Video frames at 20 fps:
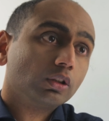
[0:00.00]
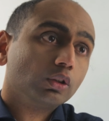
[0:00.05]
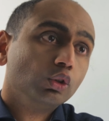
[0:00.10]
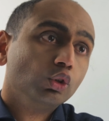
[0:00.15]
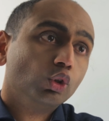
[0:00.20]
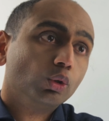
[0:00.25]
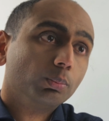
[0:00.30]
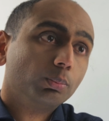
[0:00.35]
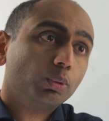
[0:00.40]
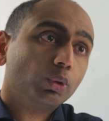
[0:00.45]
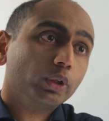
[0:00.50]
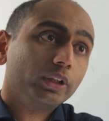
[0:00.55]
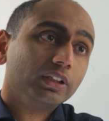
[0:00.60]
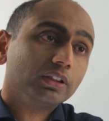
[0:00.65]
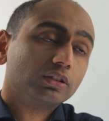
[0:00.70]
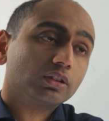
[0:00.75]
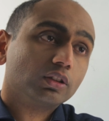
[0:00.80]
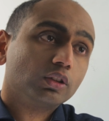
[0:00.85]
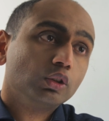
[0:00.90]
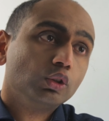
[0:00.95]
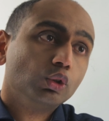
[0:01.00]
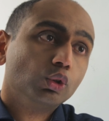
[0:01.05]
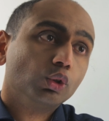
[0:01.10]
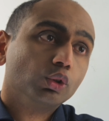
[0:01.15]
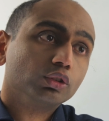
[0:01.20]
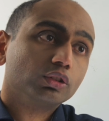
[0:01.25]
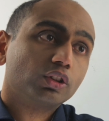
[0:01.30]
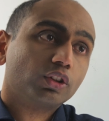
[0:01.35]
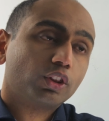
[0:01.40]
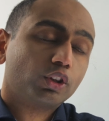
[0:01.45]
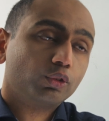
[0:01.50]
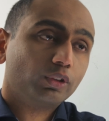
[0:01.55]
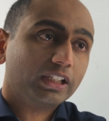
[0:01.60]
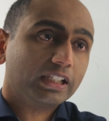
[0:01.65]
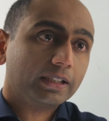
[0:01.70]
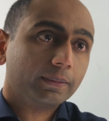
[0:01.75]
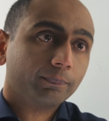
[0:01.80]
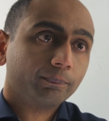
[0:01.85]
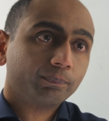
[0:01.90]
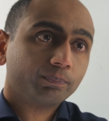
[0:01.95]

0.03.